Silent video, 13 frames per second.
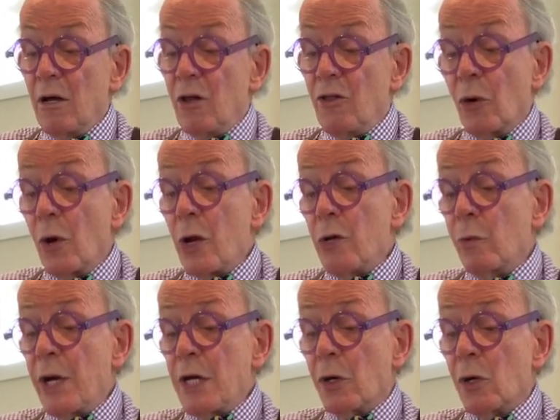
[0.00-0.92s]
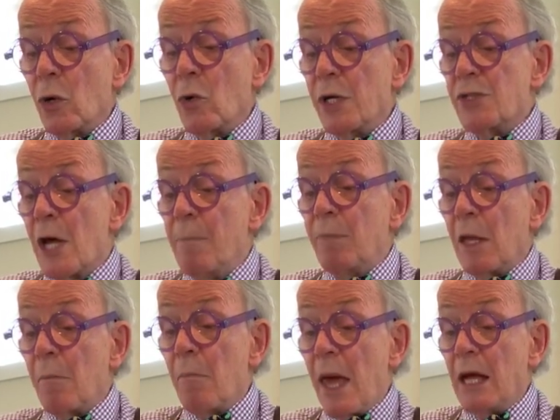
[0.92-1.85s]
The reader who is
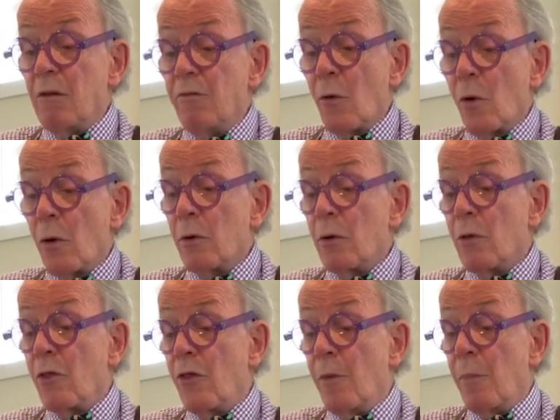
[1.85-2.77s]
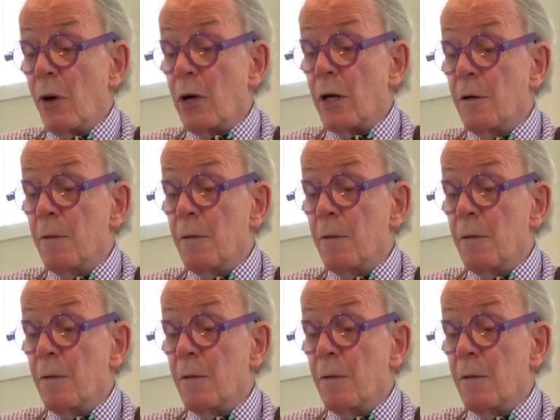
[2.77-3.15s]
made for the book